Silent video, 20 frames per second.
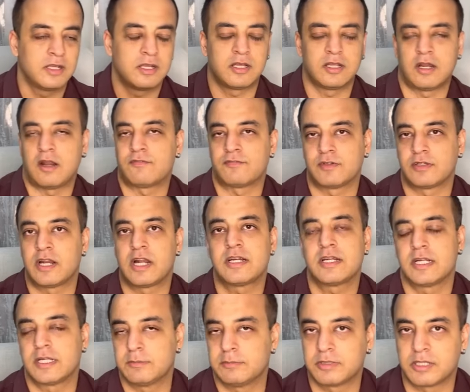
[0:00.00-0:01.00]
and after that
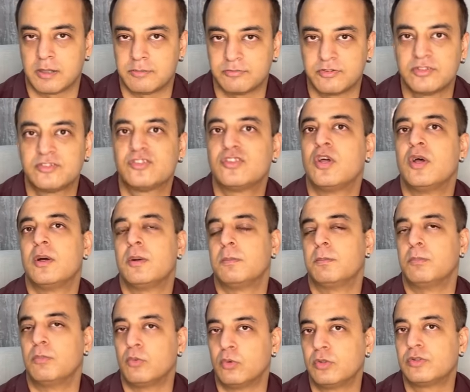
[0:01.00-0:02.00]
it becomes its
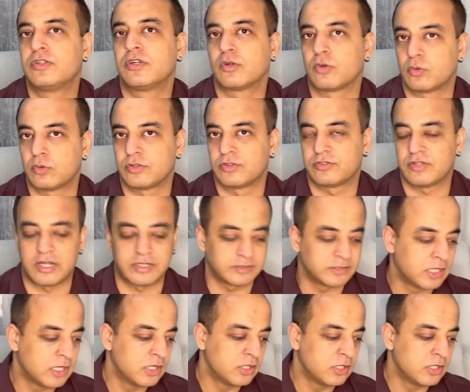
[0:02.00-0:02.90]
mool trikona sign.